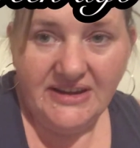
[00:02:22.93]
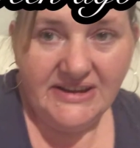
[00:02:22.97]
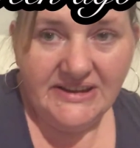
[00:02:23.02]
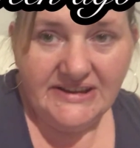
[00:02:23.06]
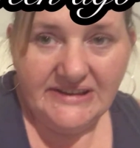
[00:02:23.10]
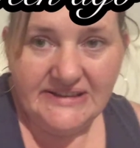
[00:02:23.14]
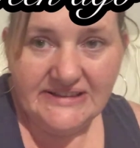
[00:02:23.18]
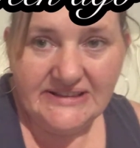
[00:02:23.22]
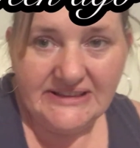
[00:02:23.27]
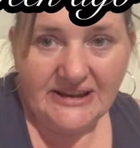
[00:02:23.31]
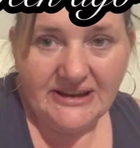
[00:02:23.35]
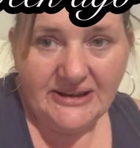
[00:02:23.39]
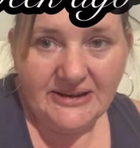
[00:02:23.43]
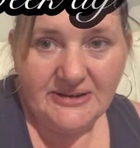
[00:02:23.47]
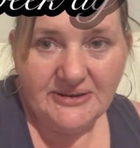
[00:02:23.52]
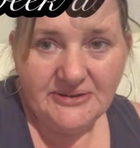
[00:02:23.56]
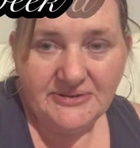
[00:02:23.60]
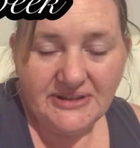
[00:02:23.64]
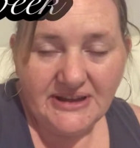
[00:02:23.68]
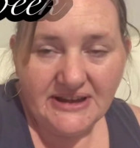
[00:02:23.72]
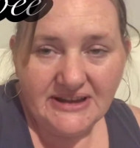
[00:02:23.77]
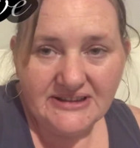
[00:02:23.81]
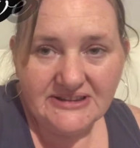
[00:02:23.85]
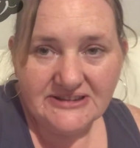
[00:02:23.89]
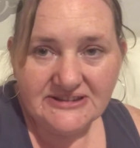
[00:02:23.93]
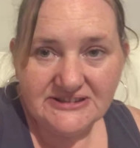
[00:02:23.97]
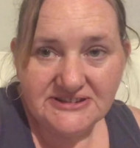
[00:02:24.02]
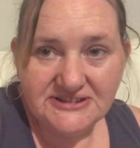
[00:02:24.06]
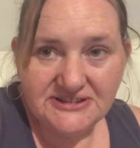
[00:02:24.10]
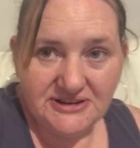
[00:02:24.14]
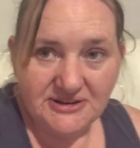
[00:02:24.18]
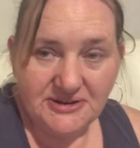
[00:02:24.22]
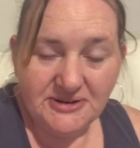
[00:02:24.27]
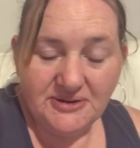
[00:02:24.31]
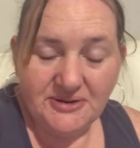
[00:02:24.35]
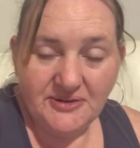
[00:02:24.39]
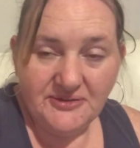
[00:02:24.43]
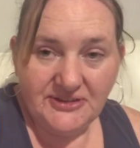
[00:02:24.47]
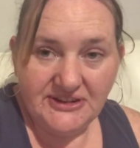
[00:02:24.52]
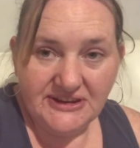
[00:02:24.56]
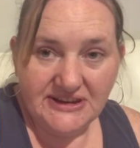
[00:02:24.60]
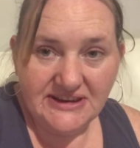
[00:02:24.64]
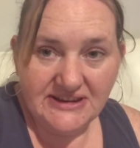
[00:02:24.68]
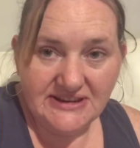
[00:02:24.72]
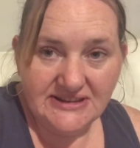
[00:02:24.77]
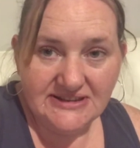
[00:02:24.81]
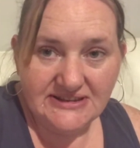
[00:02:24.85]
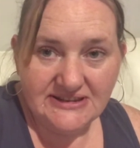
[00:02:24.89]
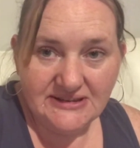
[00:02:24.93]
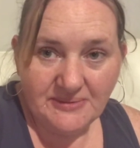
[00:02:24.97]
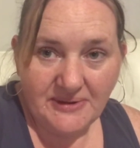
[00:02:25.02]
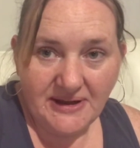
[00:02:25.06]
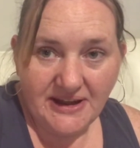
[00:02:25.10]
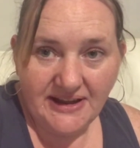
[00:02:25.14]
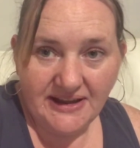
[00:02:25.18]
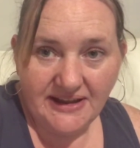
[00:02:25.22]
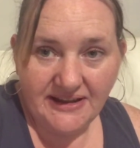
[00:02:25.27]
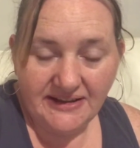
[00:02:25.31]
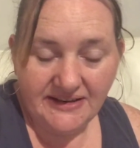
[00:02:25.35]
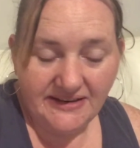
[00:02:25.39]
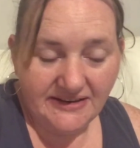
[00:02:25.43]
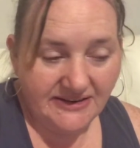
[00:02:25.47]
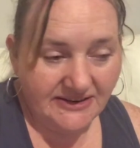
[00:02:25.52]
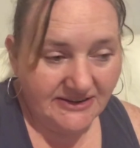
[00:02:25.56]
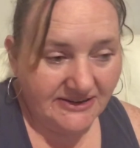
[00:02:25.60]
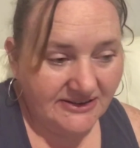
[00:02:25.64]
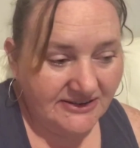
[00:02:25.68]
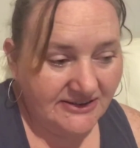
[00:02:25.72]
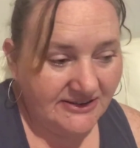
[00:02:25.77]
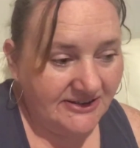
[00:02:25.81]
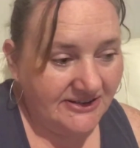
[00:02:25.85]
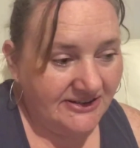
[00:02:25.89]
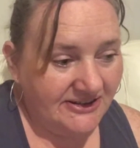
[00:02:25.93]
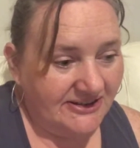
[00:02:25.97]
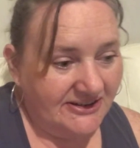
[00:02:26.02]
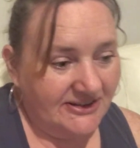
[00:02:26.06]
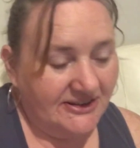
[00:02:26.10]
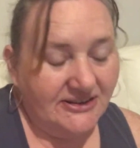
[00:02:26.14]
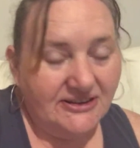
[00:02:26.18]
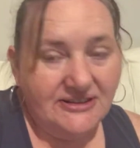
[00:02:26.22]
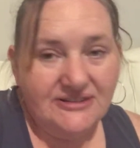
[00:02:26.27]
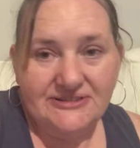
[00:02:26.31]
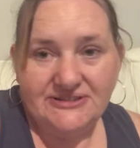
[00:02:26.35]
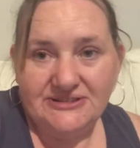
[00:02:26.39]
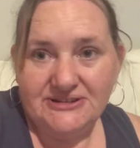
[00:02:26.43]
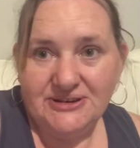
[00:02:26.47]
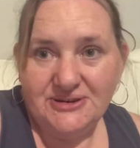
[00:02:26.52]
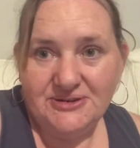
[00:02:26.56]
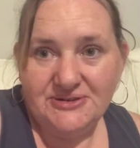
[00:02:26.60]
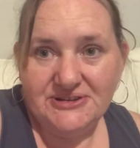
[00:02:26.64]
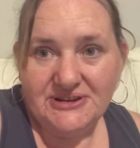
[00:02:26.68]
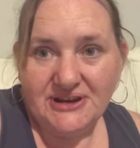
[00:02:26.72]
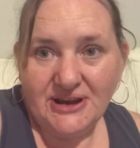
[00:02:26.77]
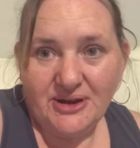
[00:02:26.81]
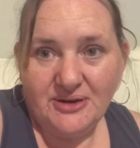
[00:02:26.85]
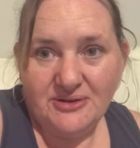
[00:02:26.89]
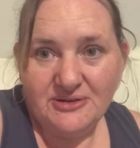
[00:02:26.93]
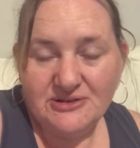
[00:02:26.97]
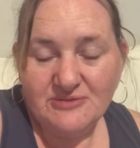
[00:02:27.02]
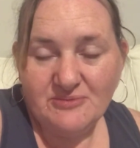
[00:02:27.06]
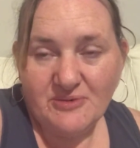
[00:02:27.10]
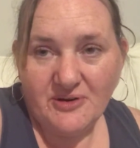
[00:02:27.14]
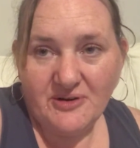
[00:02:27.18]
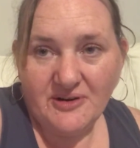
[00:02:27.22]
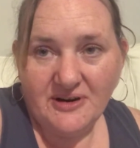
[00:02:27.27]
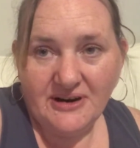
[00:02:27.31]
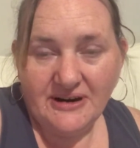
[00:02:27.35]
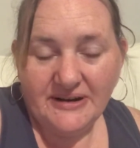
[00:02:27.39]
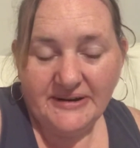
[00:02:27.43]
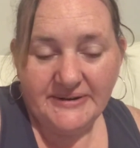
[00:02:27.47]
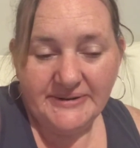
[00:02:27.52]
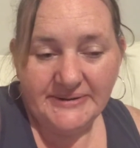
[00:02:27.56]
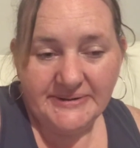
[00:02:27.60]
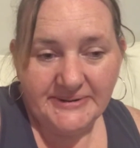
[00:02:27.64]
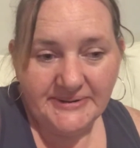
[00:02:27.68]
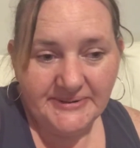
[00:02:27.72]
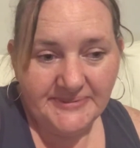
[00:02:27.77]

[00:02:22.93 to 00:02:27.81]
So that's 2 of the kittens away, 2 to go tomorrow.